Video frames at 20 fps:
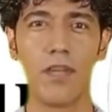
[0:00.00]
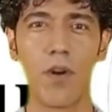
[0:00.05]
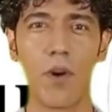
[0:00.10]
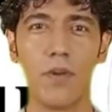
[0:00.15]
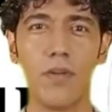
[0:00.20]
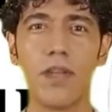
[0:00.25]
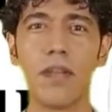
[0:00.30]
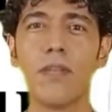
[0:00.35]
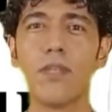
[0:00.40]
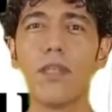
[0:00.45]

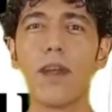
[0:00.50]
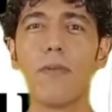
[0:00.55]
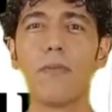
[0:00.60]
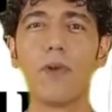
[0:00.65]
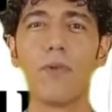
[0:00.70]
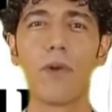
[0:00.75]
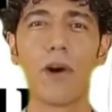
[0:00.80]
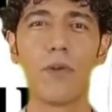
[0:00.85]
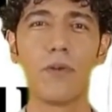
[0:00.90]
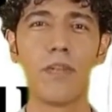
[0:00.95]
not just
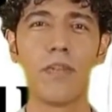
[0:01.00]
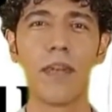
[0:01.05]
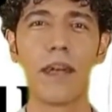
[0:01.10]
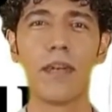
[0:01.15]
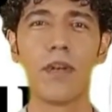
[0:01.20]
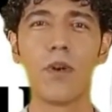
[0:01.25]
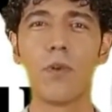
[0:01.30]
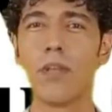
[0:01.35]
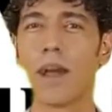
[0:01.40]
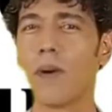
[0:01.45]
some gross
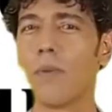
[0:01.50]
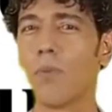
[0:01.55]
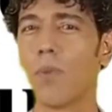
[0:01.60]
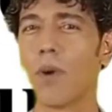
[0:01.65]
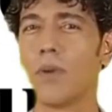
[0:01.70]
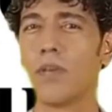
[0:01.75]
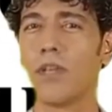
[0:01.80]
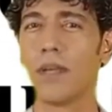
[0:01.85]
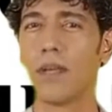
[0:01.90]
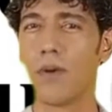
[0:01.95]
thing you don't
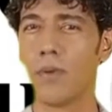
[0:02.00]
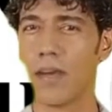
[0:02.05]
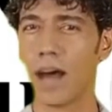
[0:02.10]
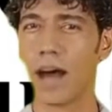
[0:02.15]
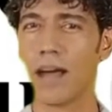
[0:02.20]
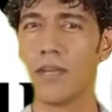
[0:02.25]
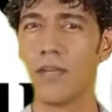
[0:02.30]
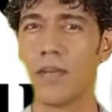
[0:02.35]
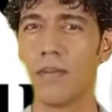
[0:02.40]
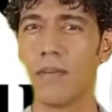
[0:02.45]
want to look
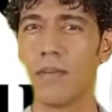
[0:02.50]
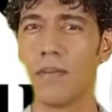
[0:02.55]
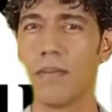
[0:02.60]
at.